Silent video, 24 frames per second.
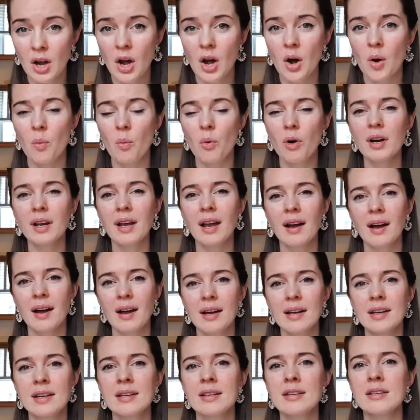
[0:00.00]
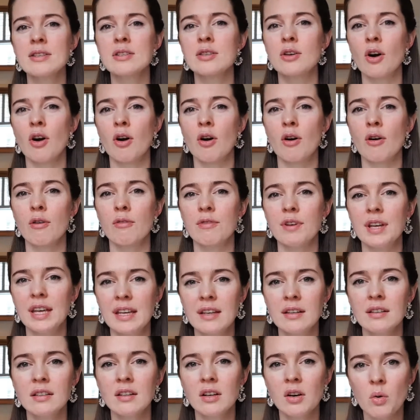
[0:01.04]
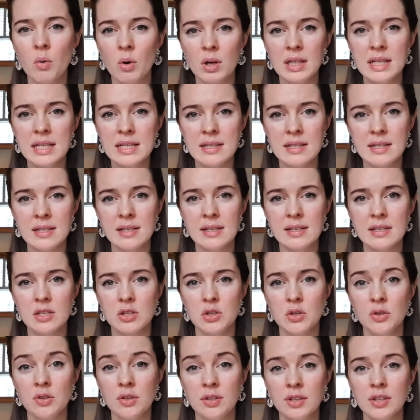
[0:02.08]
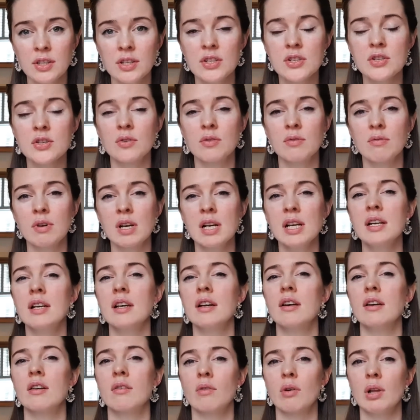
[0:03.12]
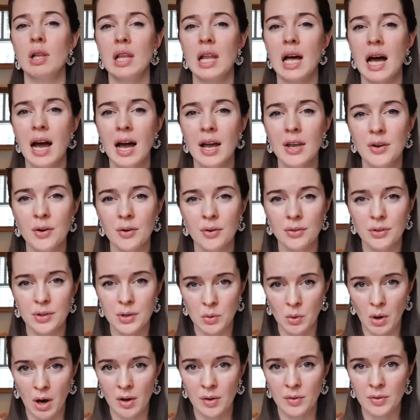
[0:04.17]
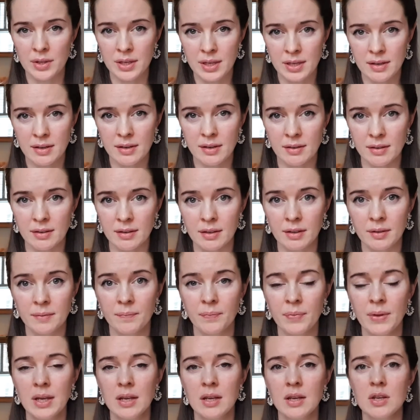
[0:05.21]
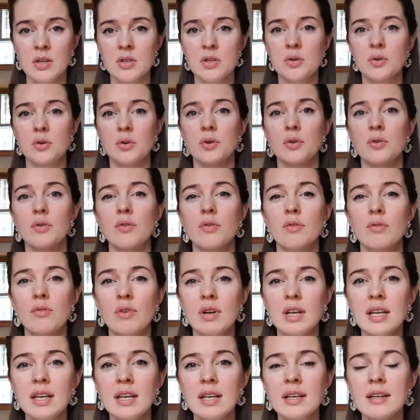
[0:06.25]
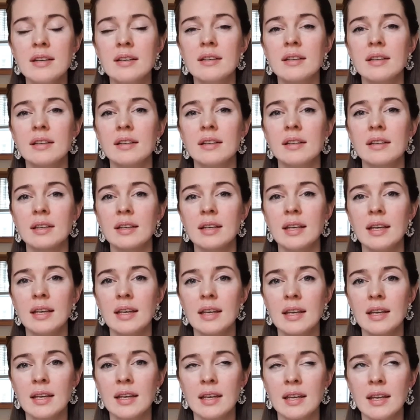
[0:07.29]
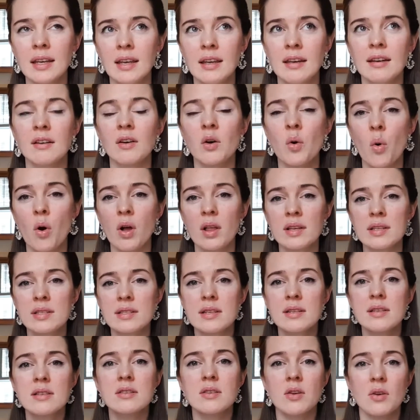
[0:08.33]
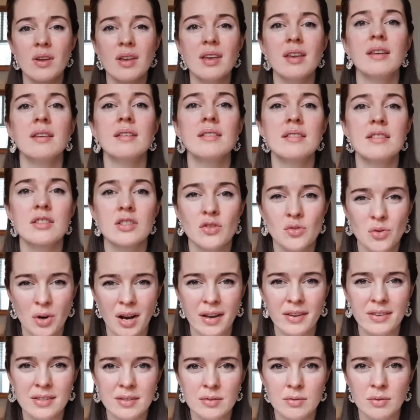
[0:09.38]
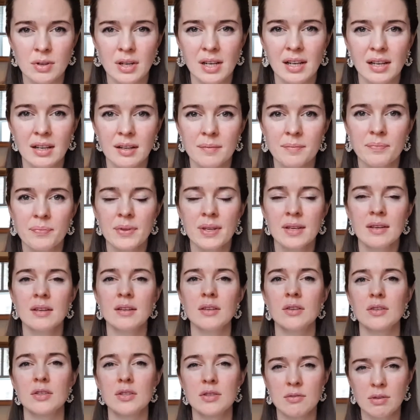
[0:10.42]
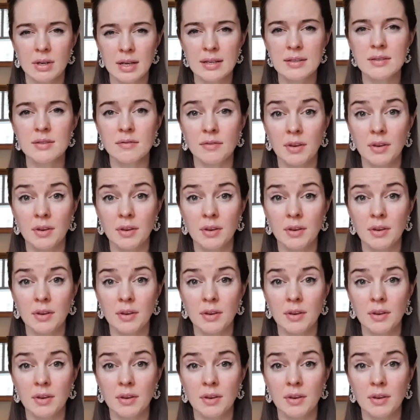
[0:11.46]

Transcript: what kind of inner qualities do you need to really rely on throughout the year? So your 3 inner qualities, your inner strengths really, your strengths of